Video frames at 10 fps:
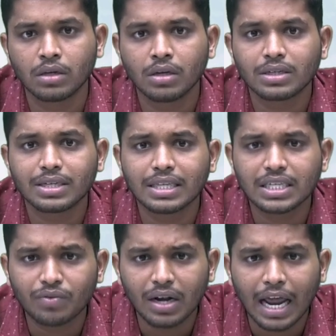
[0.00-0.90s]
See, this
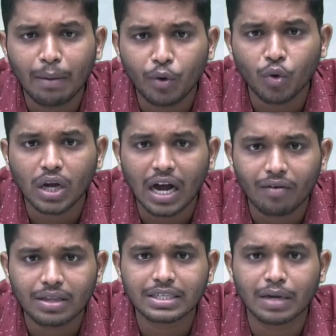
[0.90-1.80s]
will help you to cover
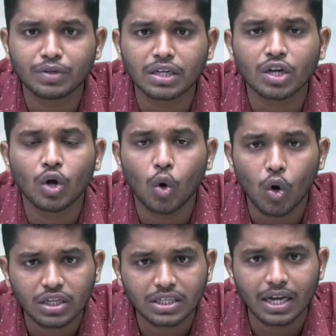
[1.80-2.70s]
the subject
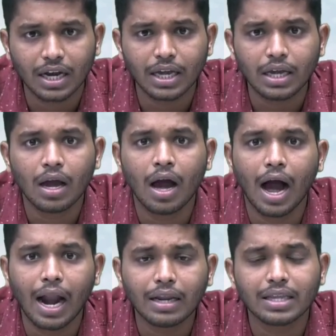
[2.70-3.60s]
holistically
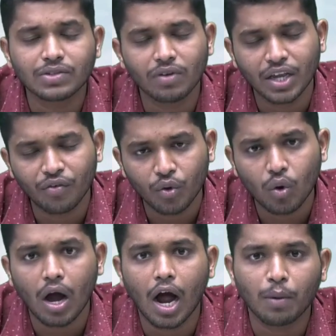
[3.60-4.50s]
and this will give you
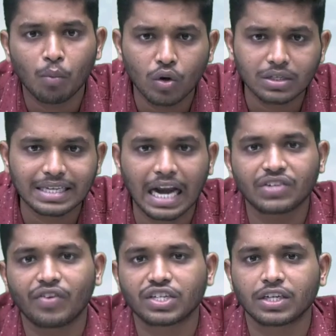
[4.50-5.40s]
utmost
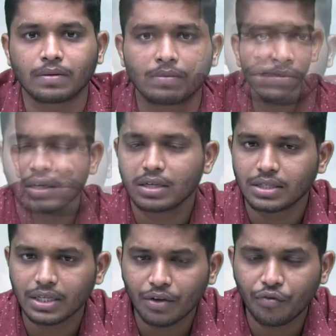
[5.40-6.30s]
satisfaction.
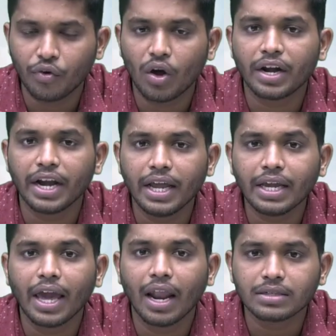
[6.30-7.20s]
See, if you are
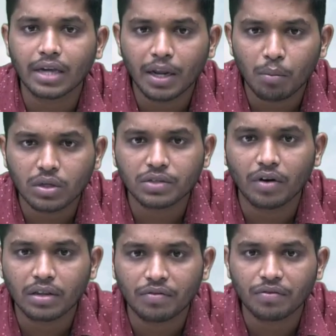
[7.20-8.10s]
reading NCERT books
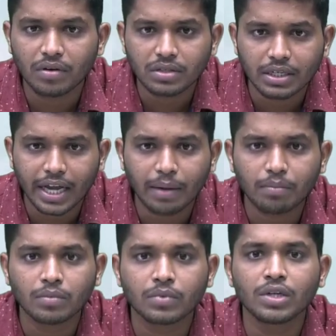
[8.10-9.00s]
for the first
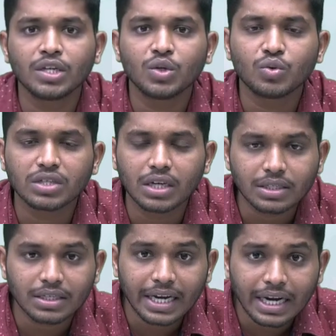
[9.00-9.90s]
time, you
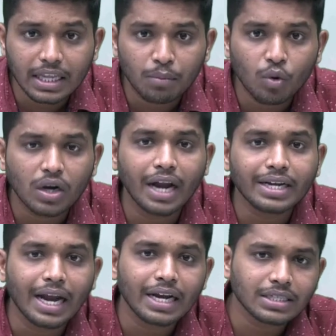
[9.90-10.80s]
just read the book
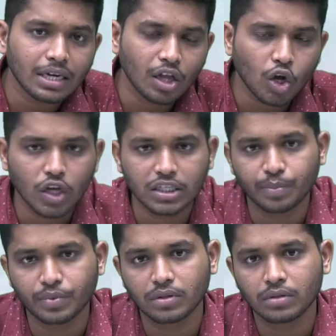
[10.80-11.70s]
and understand the
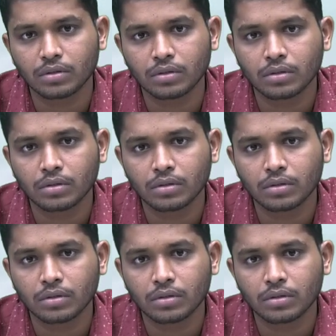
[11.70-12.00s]
concepts.